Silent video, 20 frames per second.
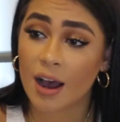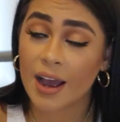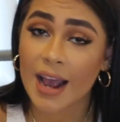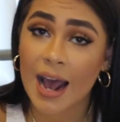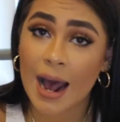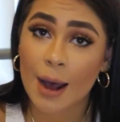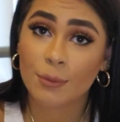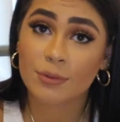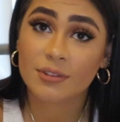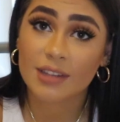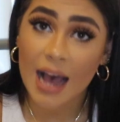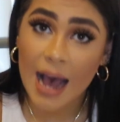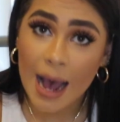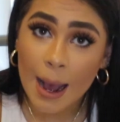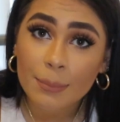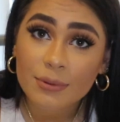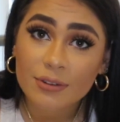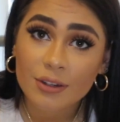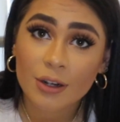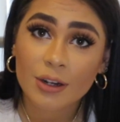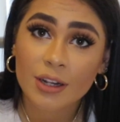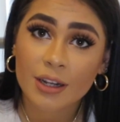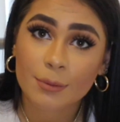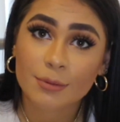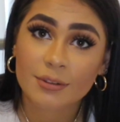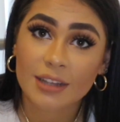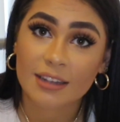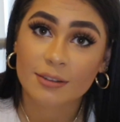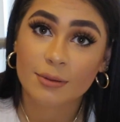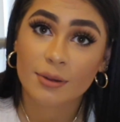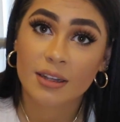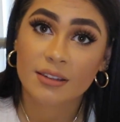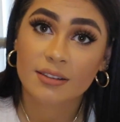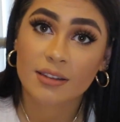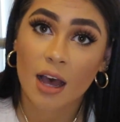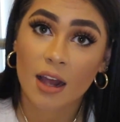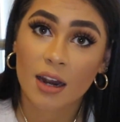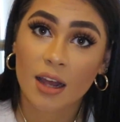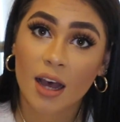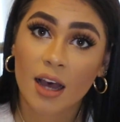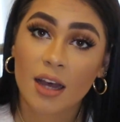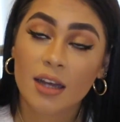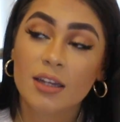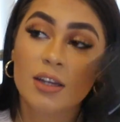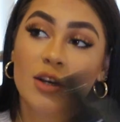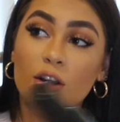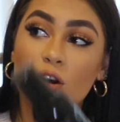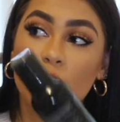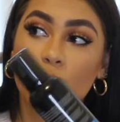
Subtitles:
I was absolutely obsessed with this colour.